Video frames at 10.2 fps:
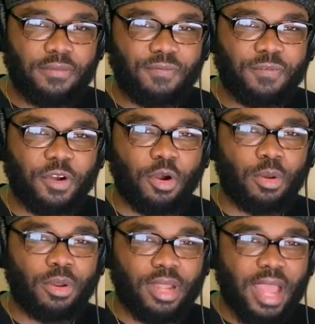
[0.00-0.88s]

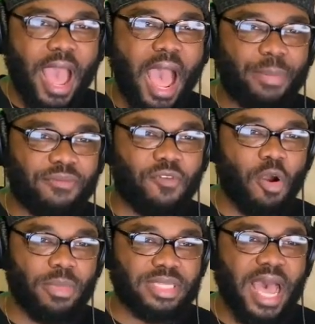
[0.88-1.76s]
for high
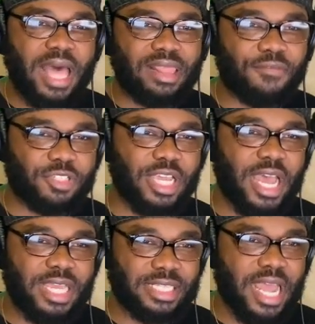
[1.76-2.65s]
performance, high leverage
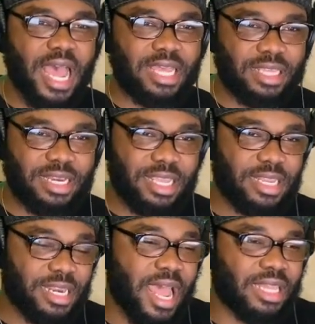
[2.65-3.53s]
guys and
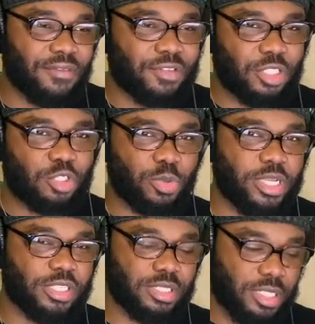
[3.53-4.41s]
in high leverage
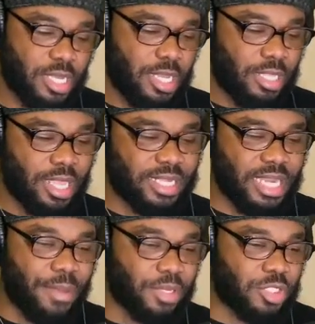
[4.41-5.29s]
situations. Like
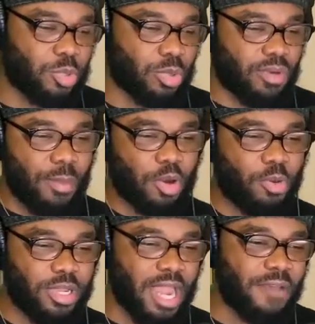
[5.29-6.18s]
Ndamukong Suh and Robert
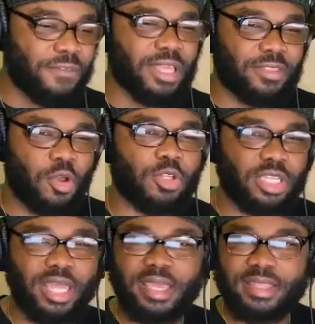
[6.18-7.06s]
Quinn, I feel like those are
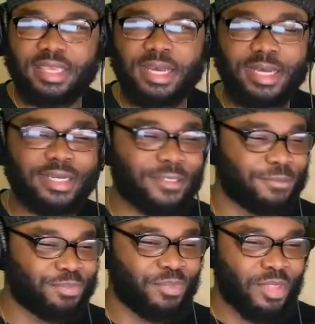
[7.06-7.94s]
like the
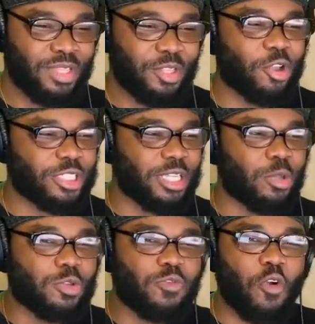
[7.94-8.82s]
those are like
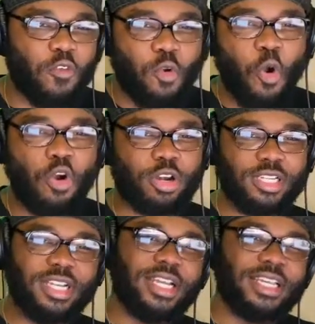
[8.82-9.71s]
those fourth quarter
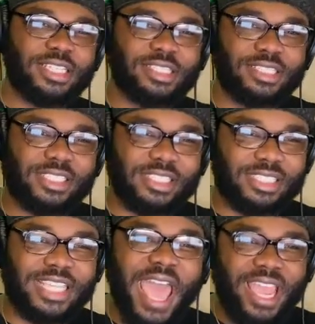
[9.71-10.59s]

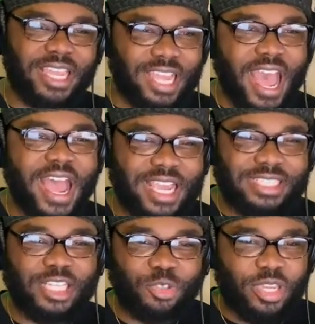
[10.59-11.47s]
sack guys
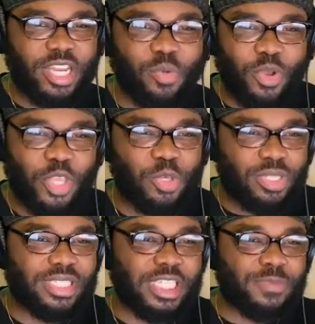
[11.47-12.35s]
that you get it when you
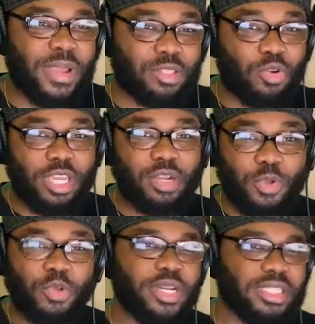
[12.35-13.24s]
least expect it or get it
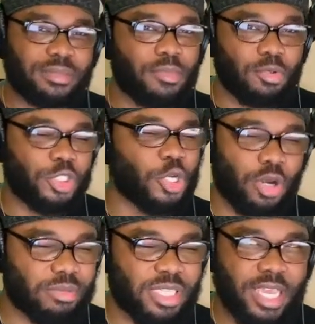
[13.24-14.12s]
when you need it the most. You know what
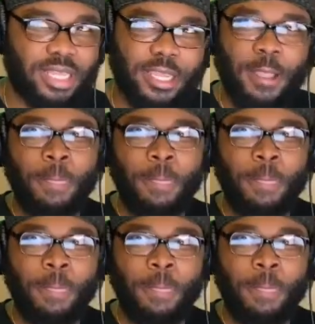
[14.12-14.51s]
I'm saying? Like,